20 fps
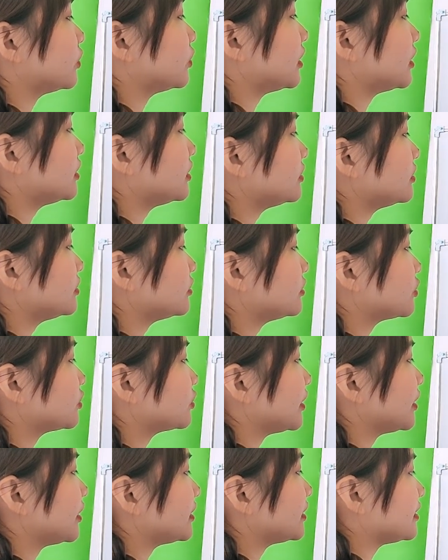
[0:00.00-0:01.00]

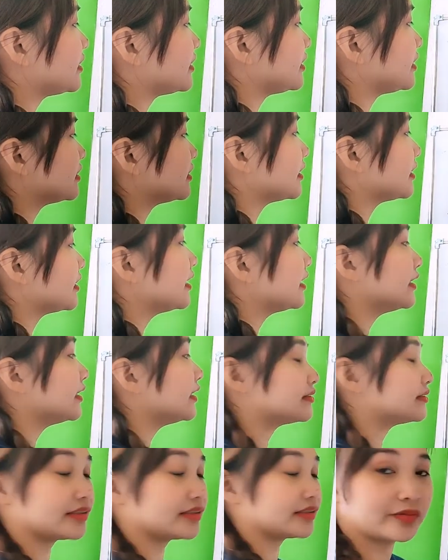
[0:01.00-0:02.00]
120
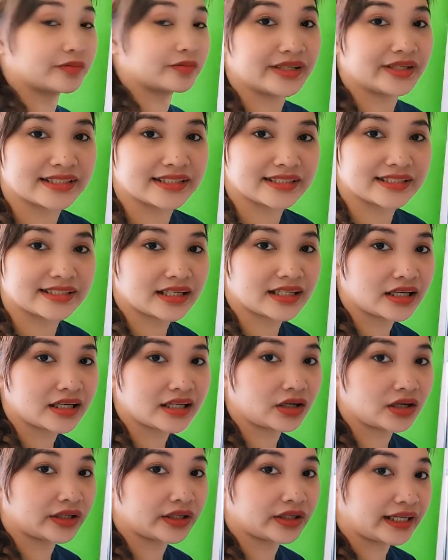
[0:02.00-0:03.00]
degrees.
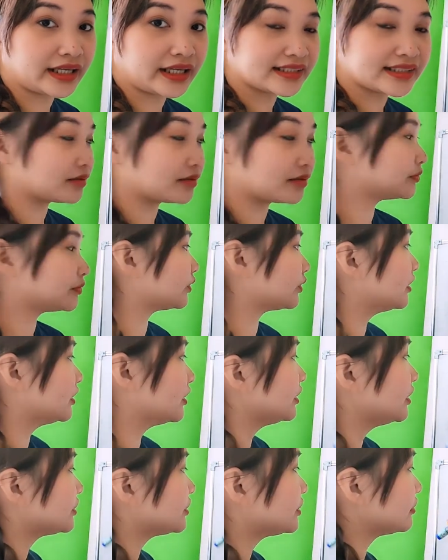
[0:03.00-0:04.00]
Okay, example.
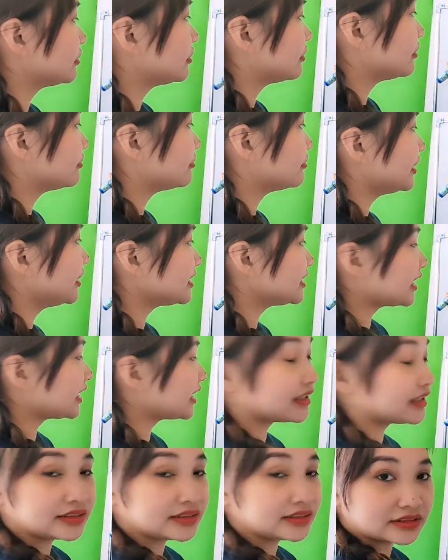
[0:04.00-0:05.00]
So if this
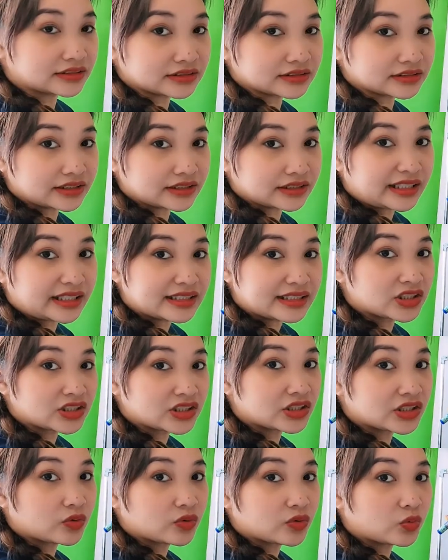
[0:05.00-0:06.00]
angle
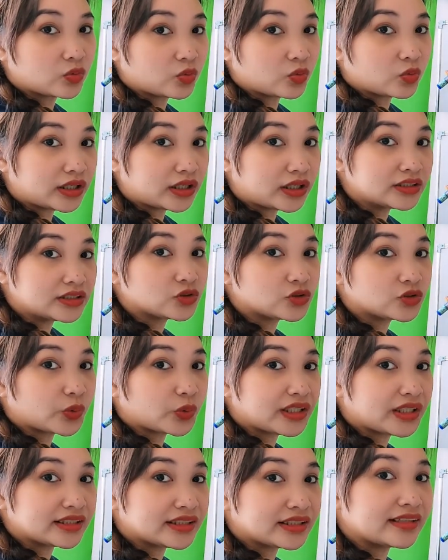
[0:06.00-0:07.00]
is
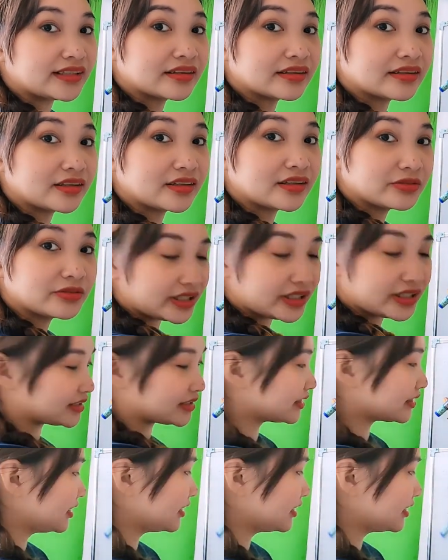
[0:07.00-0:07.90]
120 degrees,